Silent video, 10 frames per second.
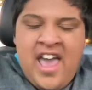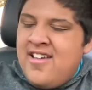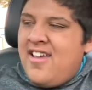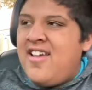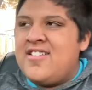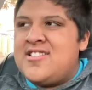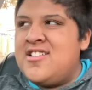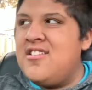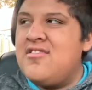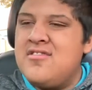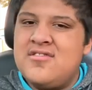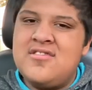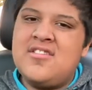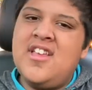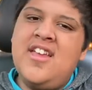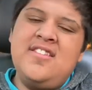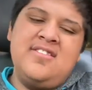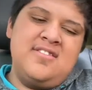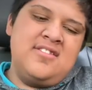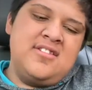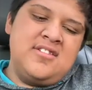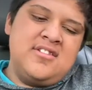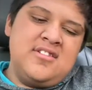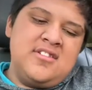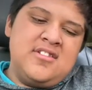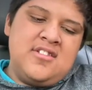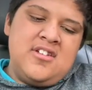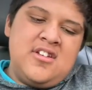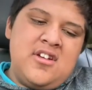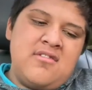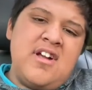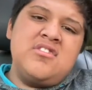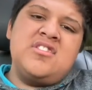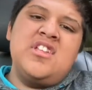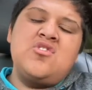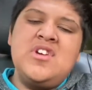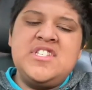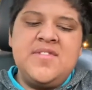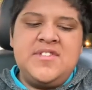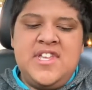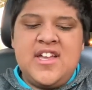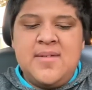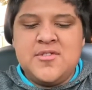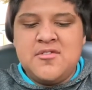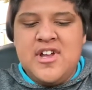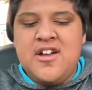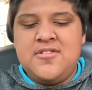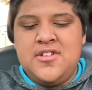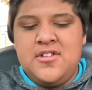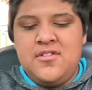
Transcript: And so, then 2017 comes around,